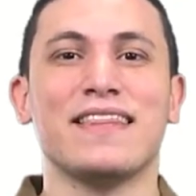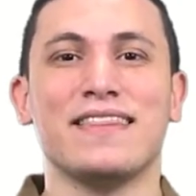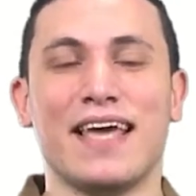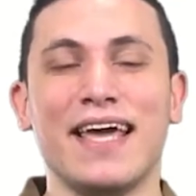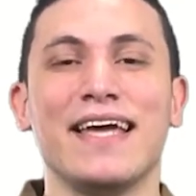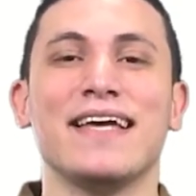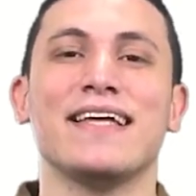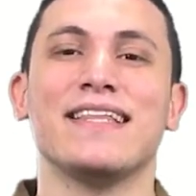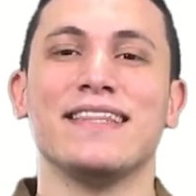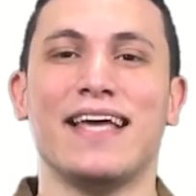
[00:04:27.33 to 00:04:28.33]
Teh,
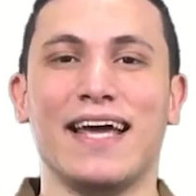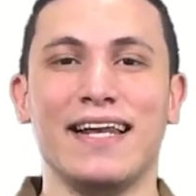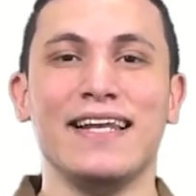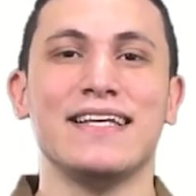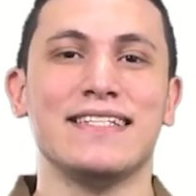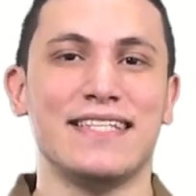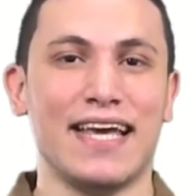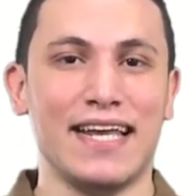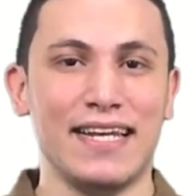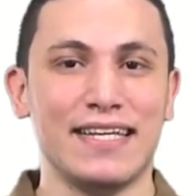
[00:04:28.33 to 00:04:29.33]
dal,
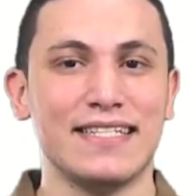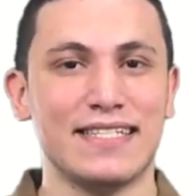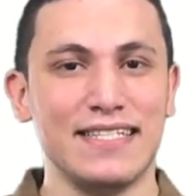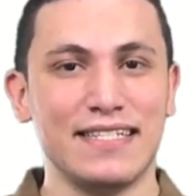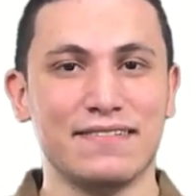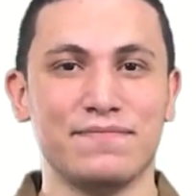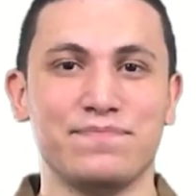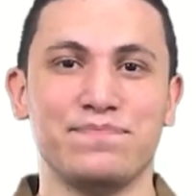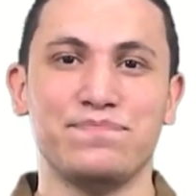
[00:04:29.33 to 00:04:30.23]
zal, sin.